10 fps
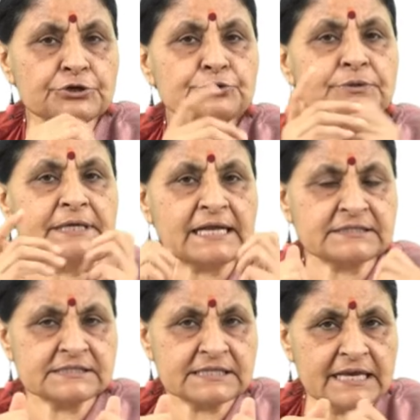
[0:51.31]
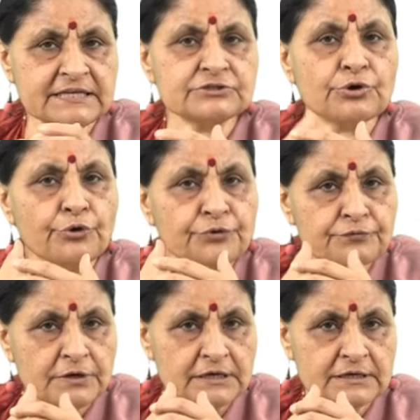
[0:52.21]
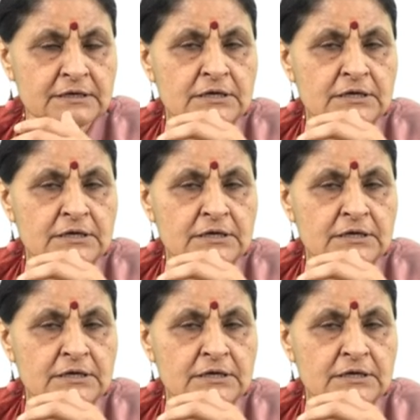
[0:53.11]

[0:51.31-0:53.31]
during exercise or work.